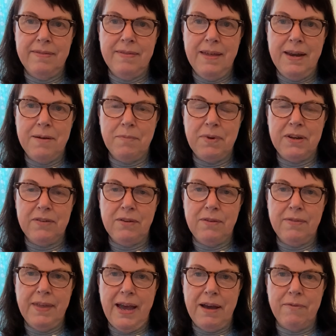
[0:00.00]
Then we do
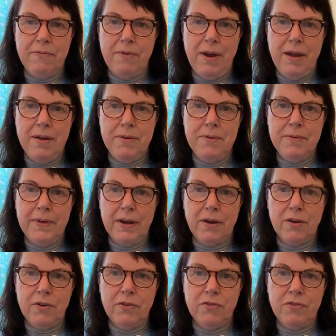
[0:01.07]
that row, that
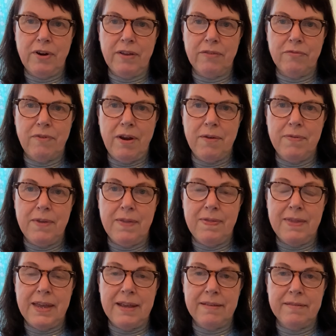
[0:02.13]
contrast row, then
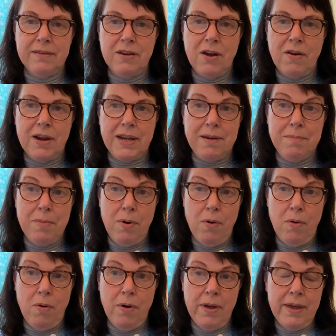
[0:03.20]
there's 9
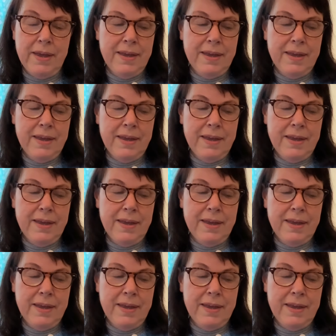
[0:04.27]
more.